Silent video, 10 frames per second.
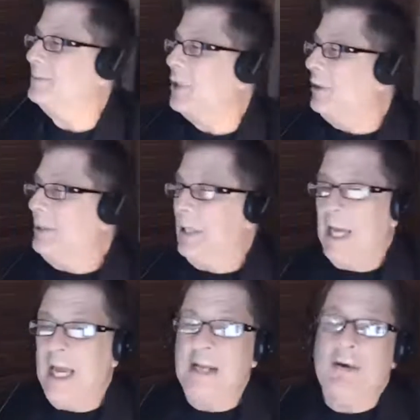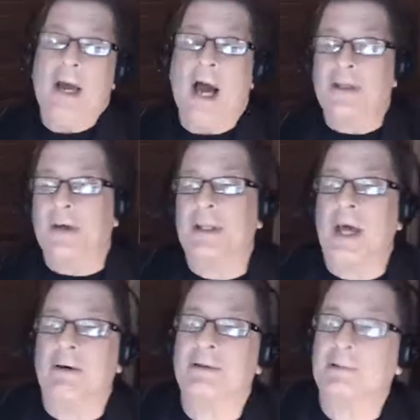So anyway, I thought
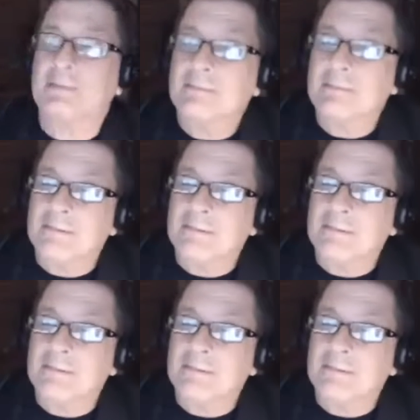that was